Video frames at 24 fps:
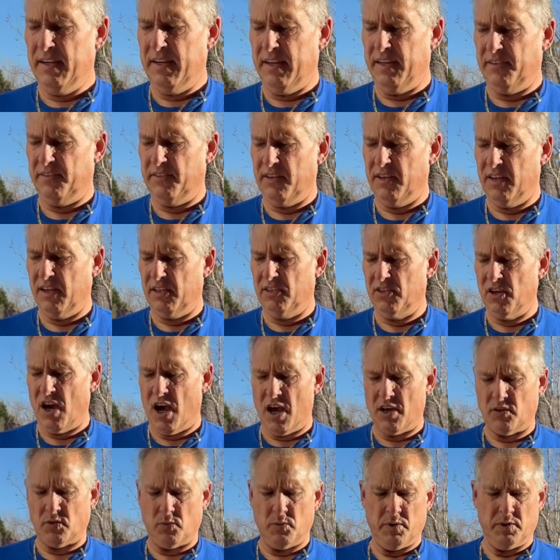It's an
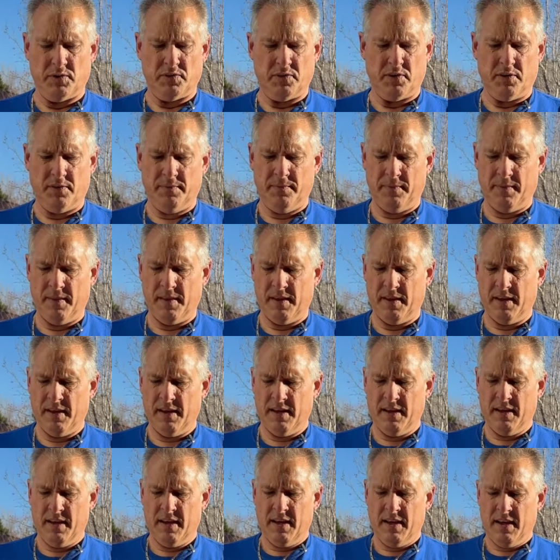exhaust whistle.
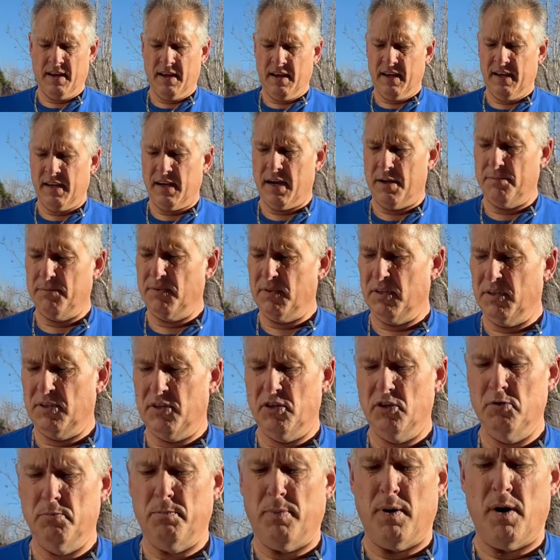Comes in
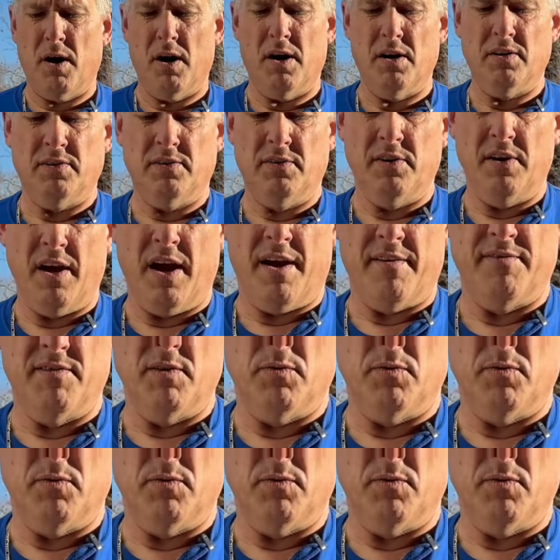two parts. You have